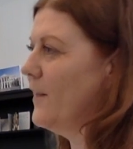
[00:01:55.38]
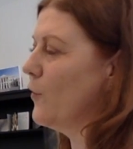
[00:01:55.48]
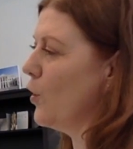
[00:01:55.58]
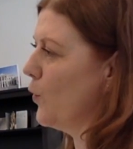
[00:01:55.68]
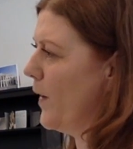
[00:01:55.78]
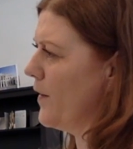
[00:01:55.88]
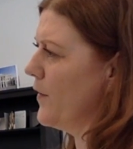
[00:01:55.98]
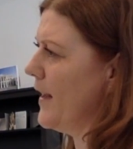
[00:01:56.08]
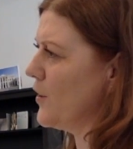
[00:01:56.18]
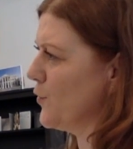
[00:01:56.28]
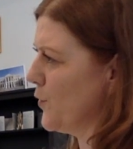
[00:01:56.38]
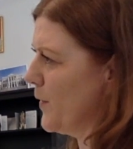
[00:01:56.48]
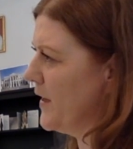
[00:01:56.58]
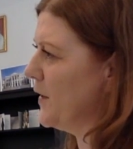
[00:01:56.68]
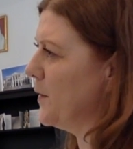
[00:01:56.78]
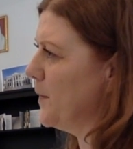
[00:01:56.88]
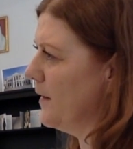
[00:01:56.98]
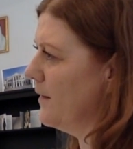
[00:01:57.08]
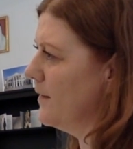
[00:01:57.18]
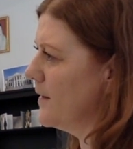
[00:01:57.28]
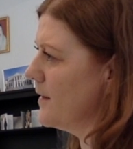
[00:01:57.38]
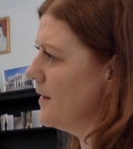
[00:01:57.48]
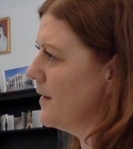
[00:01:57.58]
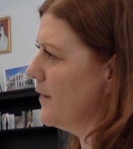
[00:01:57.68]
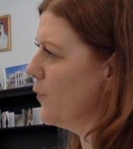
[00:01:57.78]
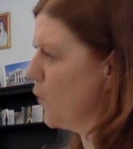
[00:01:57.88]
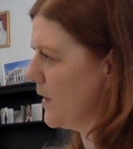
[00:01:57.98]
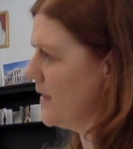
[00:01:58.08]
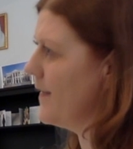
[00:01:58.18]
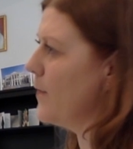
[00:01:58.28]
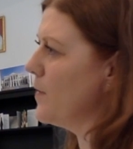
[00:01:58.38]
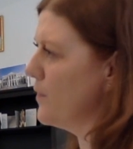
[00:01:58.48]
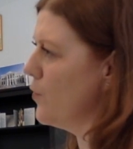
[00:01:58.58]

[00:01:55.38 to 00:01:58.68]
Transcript: And they're all aware of the national curriculum and they've worked in that before.